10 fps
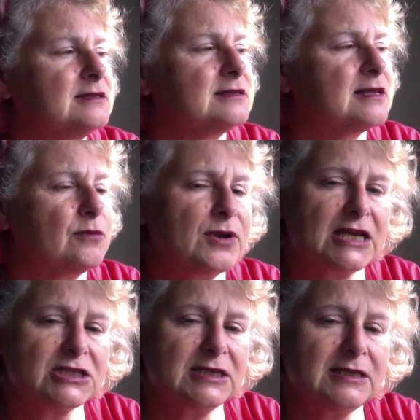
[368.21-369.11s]
that we
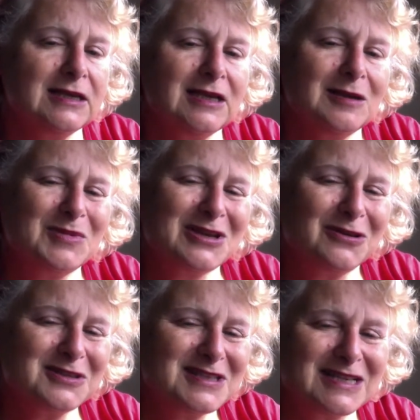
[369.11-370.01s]
actually,
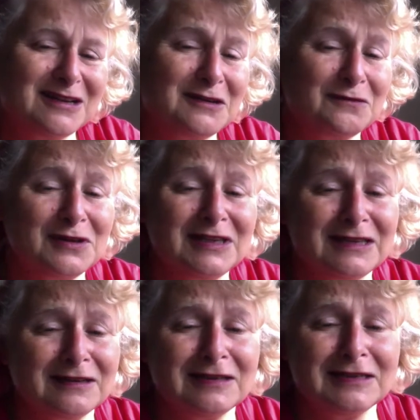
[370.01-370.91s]
because it's kind of really
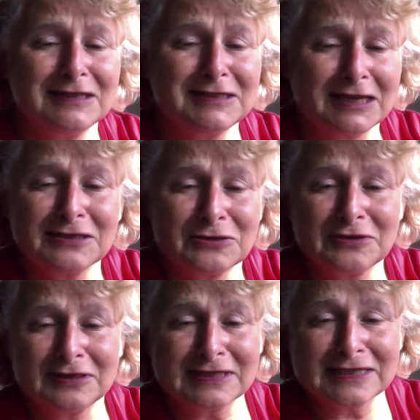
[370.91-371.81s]
in an
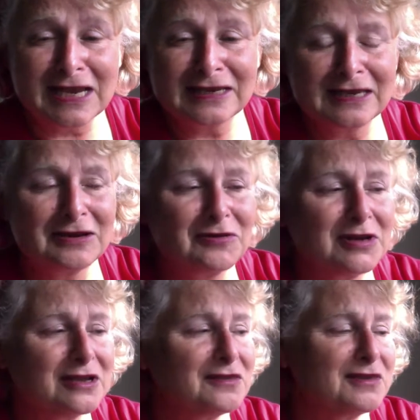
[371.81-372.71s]
industrial estate
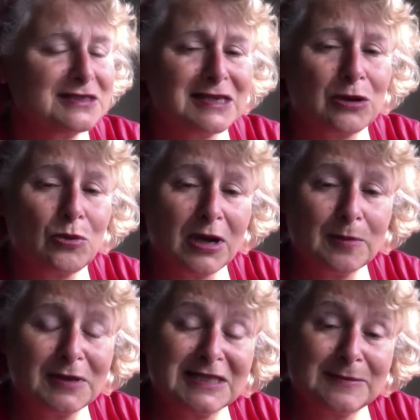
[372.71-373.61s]
area, there's quite a
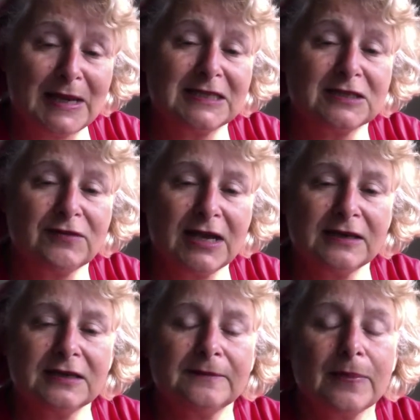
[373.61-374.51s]
bit of space around it.